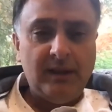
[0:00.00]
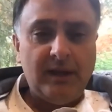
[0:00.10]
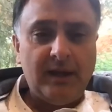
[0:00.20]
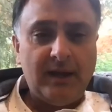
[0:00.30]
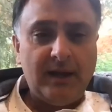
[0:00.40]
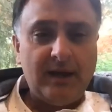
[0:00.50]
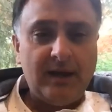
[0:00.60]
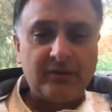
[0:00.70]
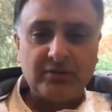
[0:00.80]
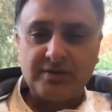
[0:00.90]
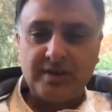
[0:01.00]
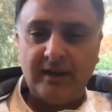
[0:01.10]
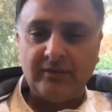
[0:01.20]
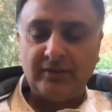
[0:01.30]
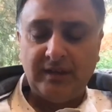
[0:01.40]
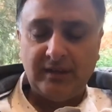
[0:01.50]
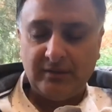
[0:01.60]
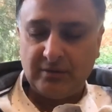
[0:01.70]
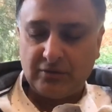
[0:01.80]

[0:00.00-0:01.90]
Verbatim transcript: exercise in